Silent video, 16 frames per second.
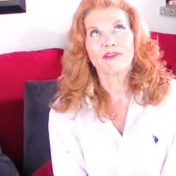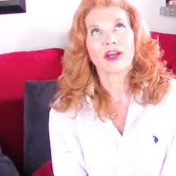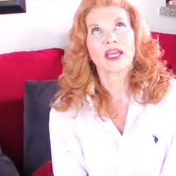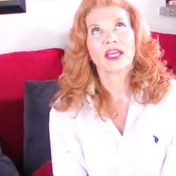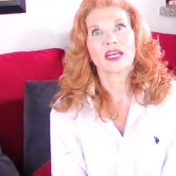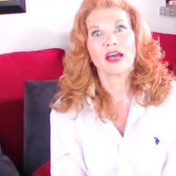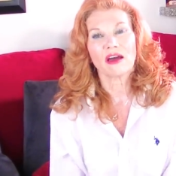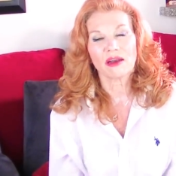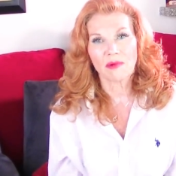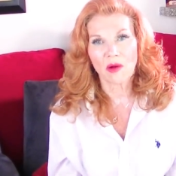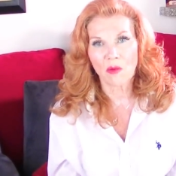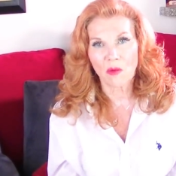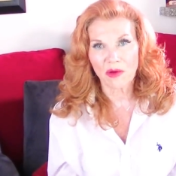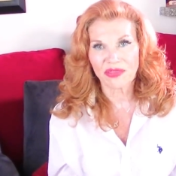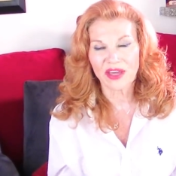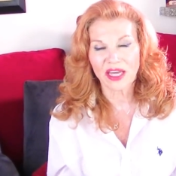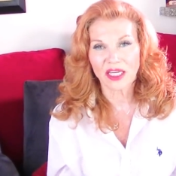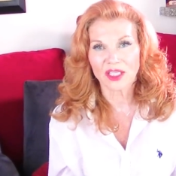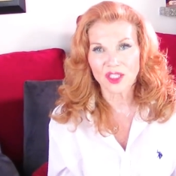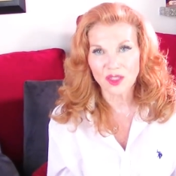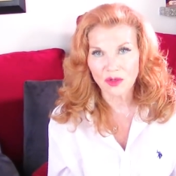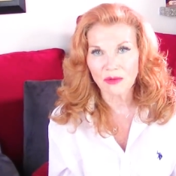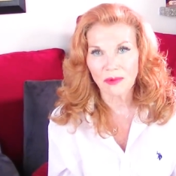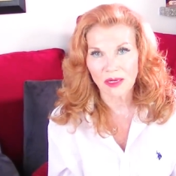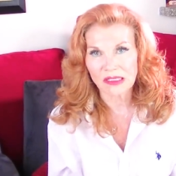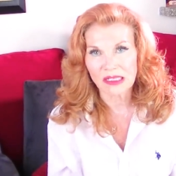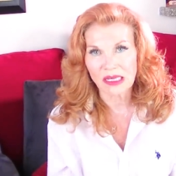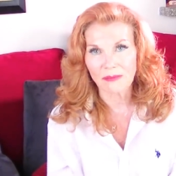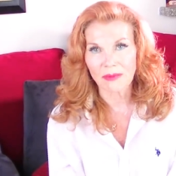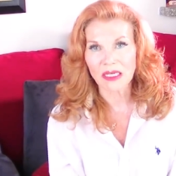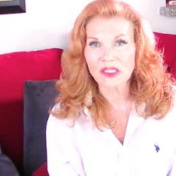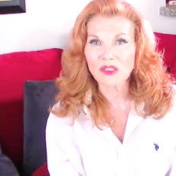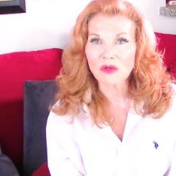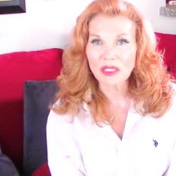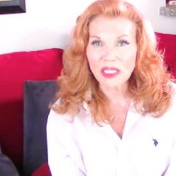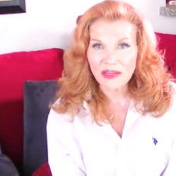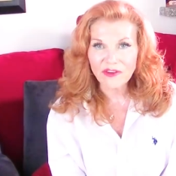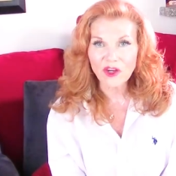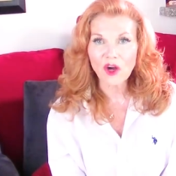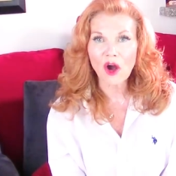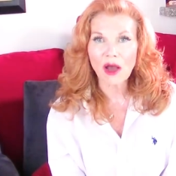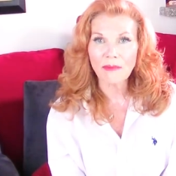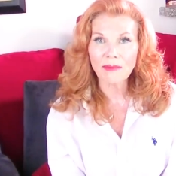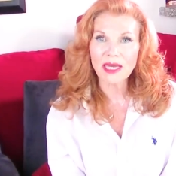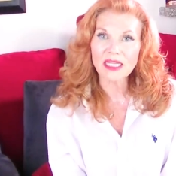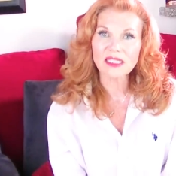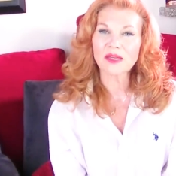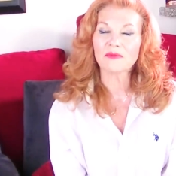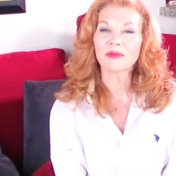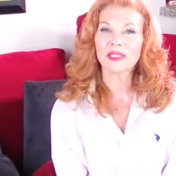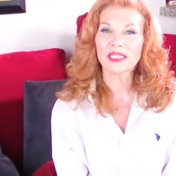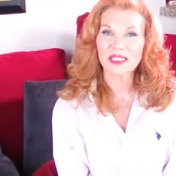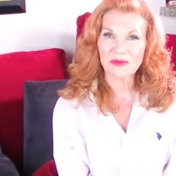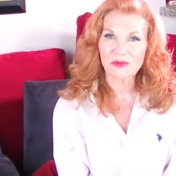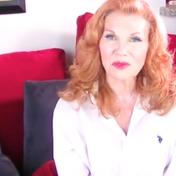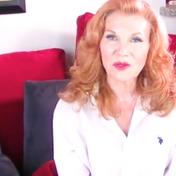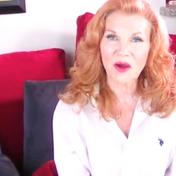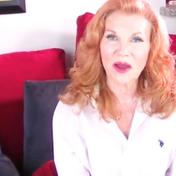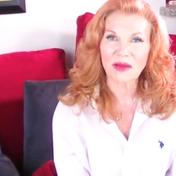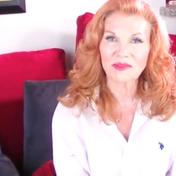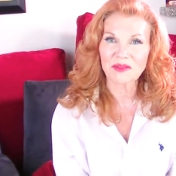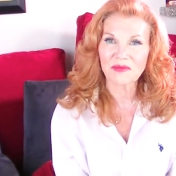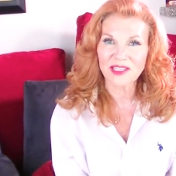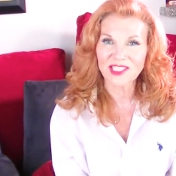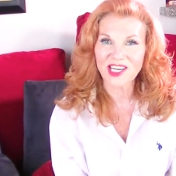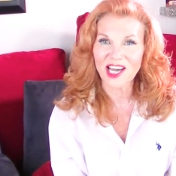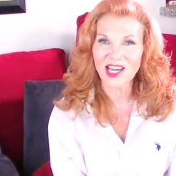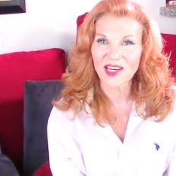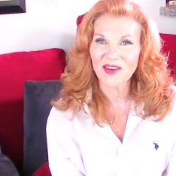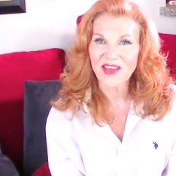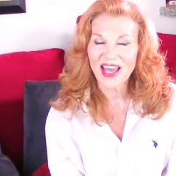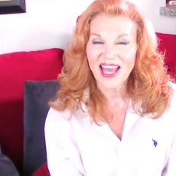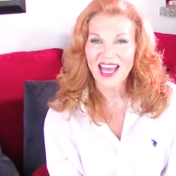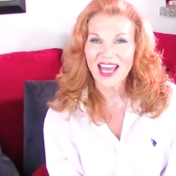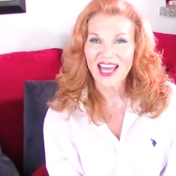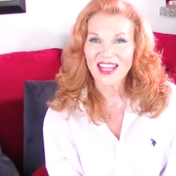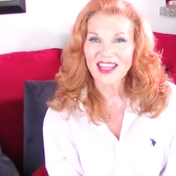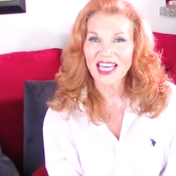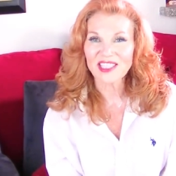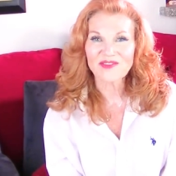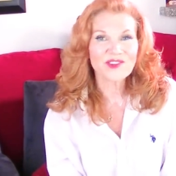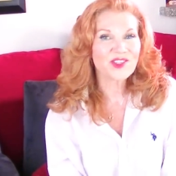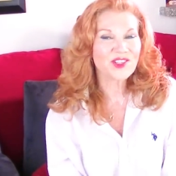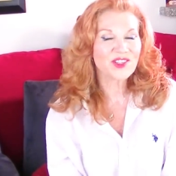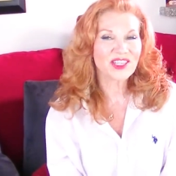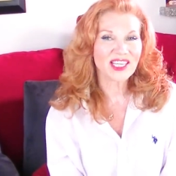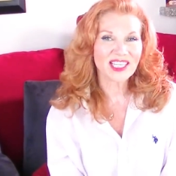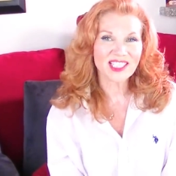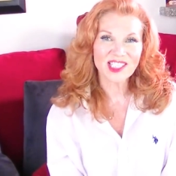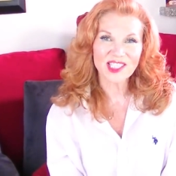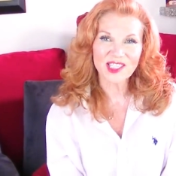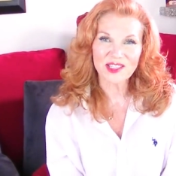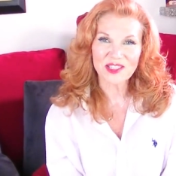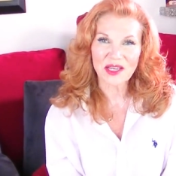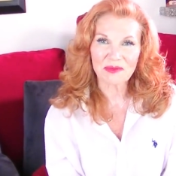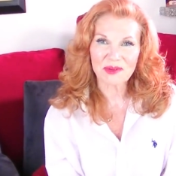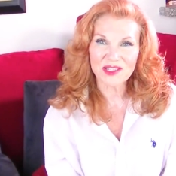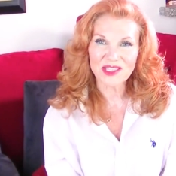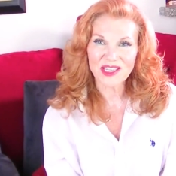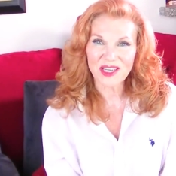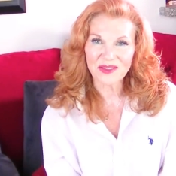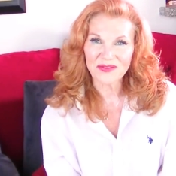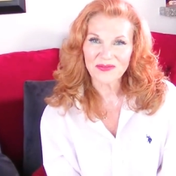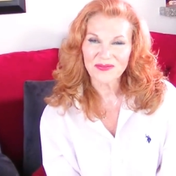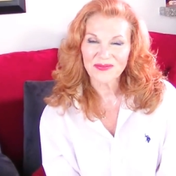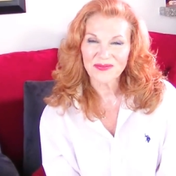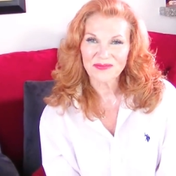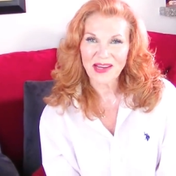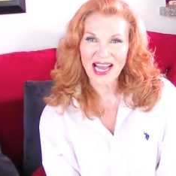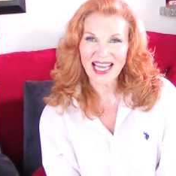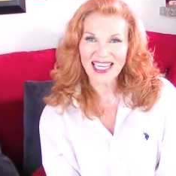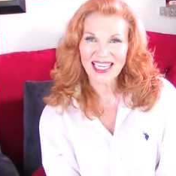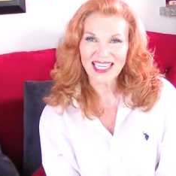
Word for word: freaking out about what they can do about something. So leave your comments, and please subscribe to my channel. Thanks for tuning in to Dear Sybersue.